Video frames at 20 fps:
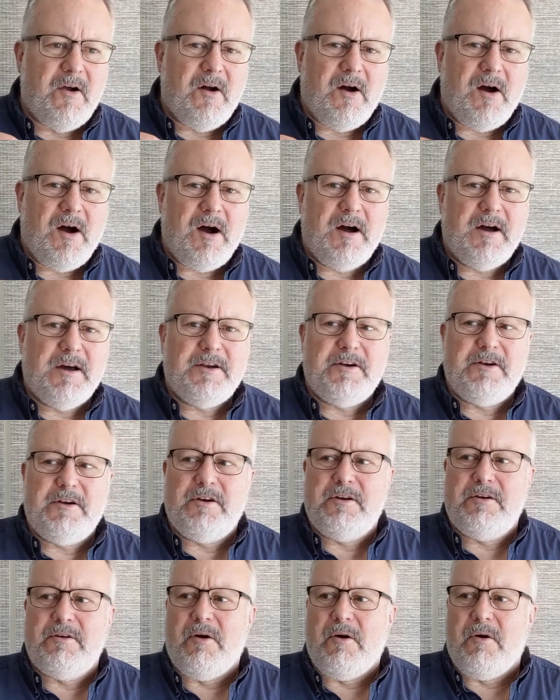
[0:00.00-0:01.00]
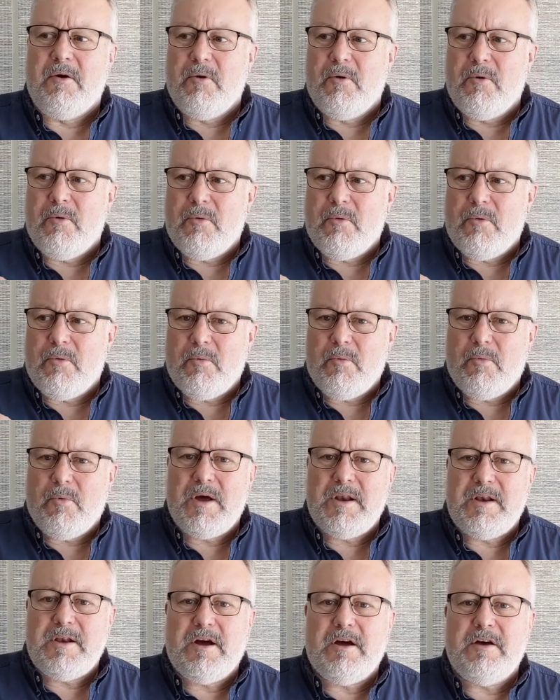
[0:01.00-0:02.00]
honor
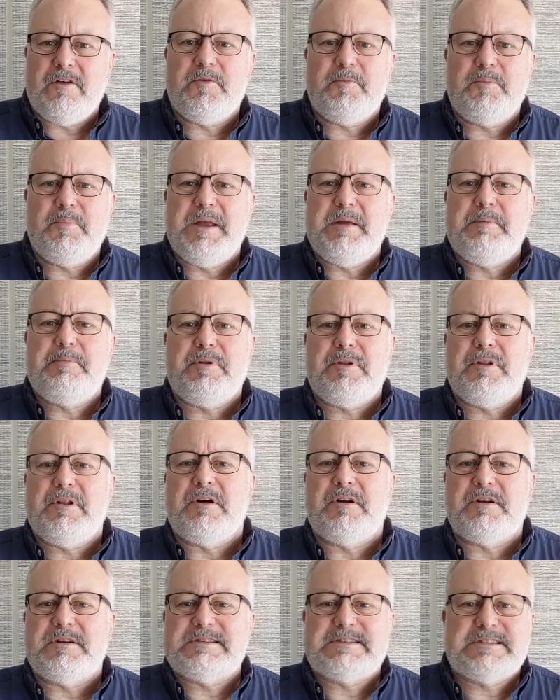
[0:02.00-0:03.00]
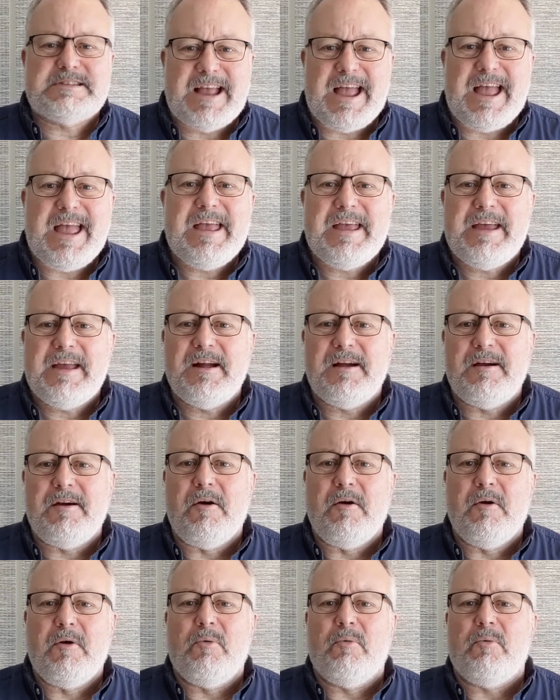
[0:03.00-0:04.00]
what other people are saying,
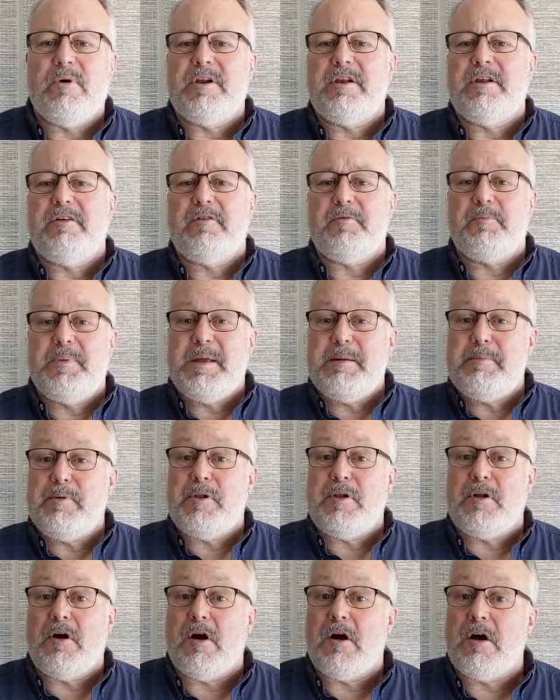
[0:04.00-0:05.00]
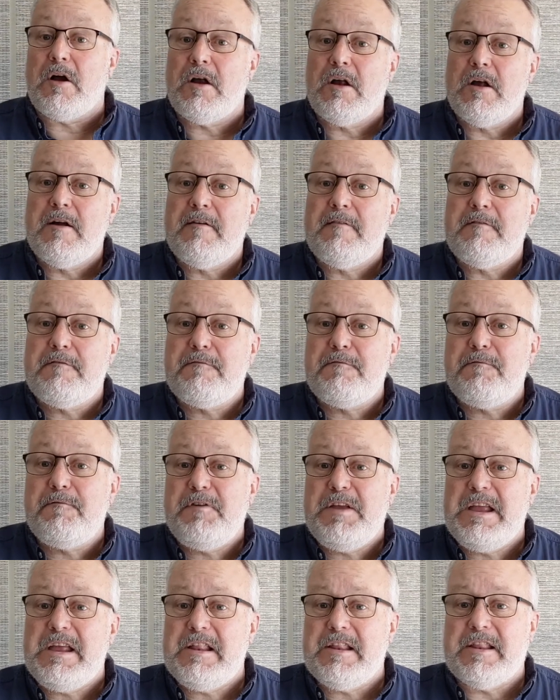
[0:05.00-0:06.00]
what other people are
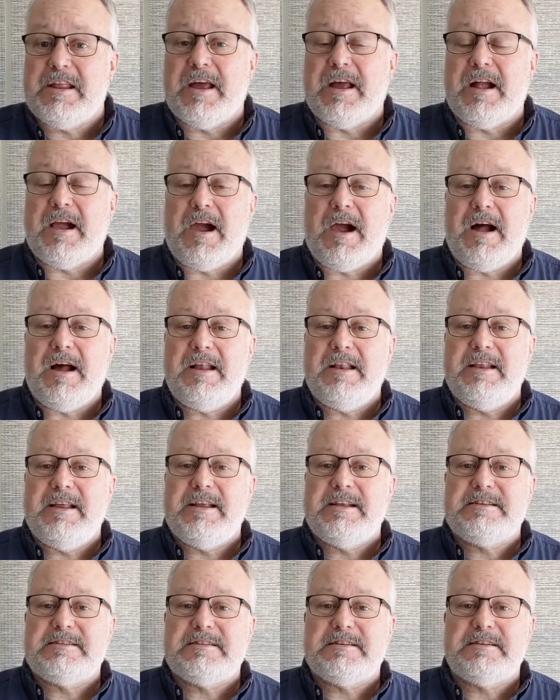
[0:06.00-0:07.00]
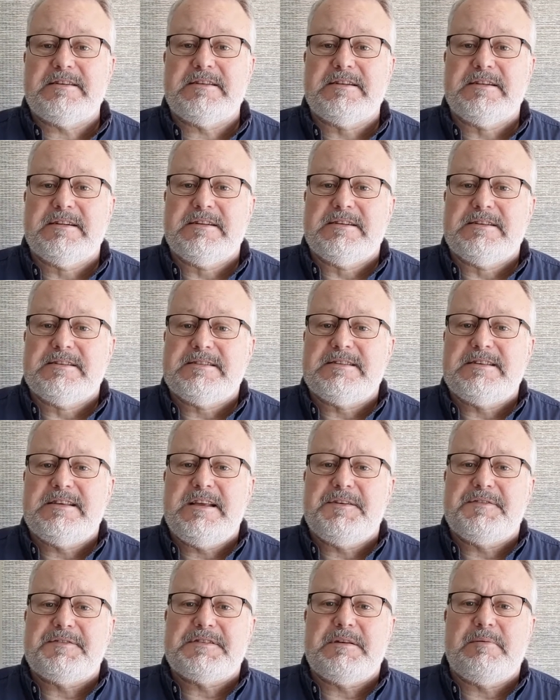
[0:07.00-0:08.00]
feeling. I need to
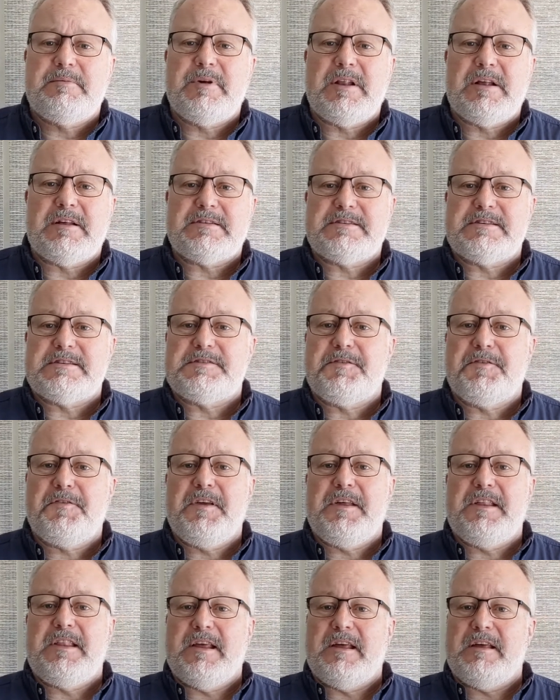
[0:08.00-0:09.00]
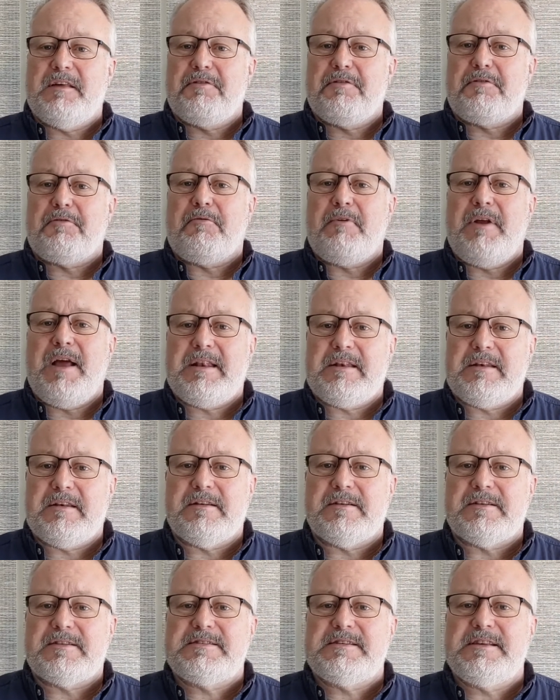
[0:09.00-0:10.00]
see if someone else is feeling
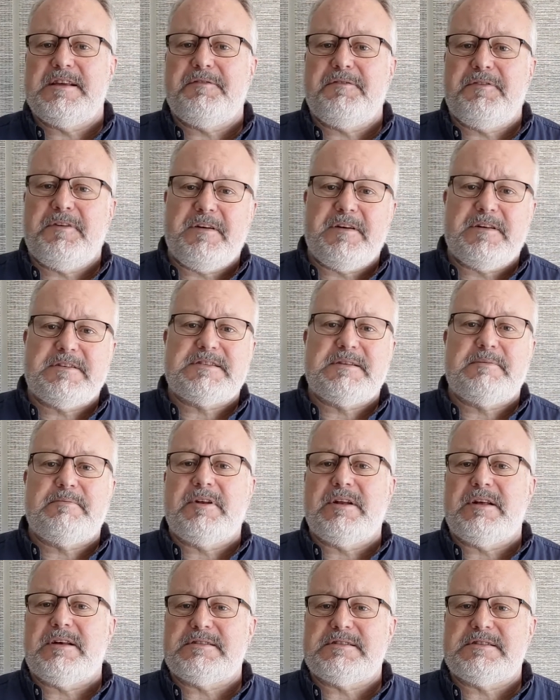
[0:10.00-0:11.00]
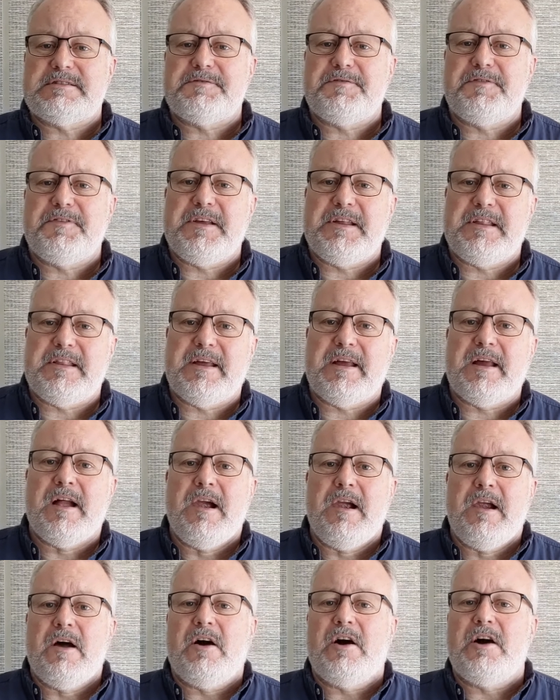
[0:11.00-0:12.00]
threatened, see if someone else is feeling
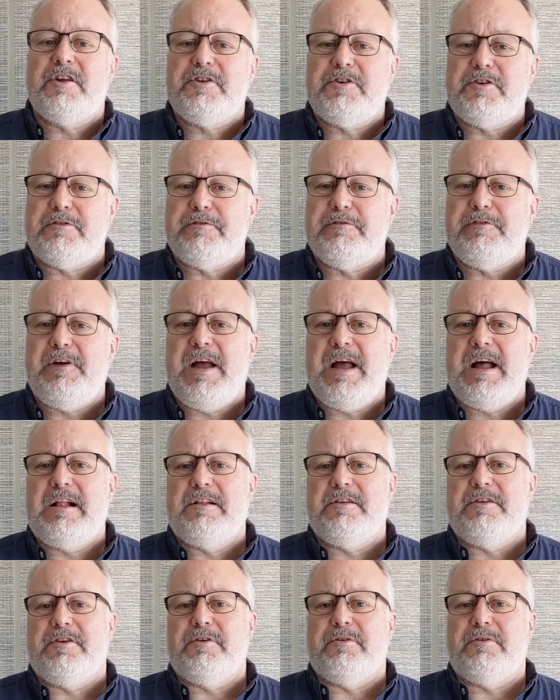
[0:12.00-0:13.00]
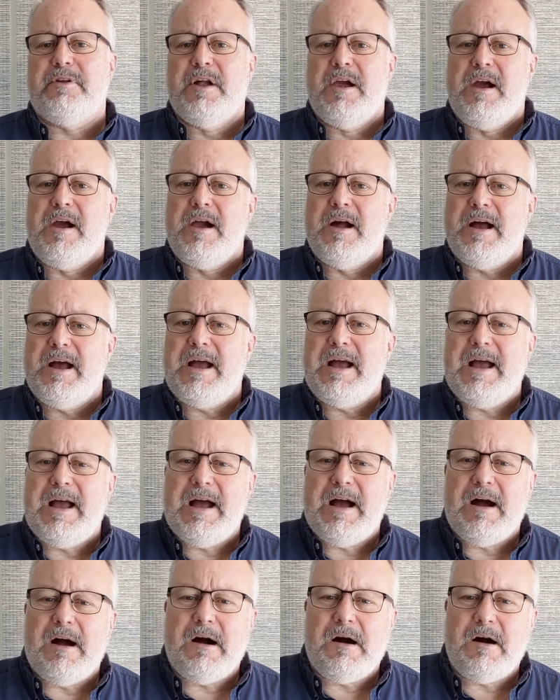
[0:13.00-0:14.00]
undervalued.
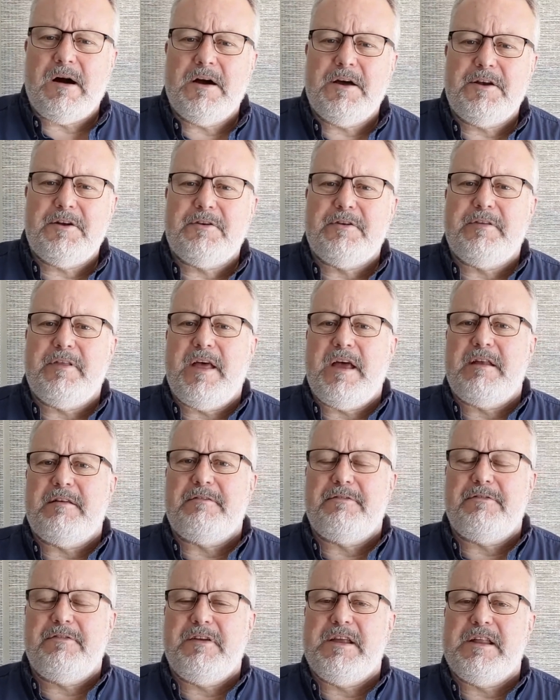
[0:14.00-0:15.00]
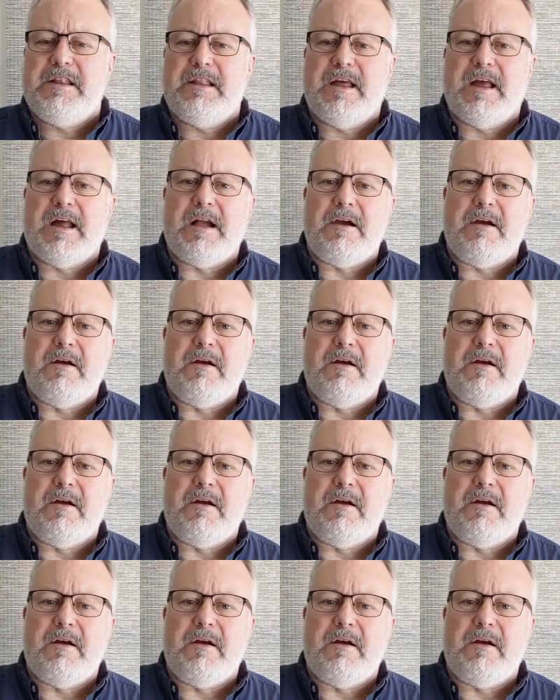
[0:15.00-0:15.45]
Honor that feeling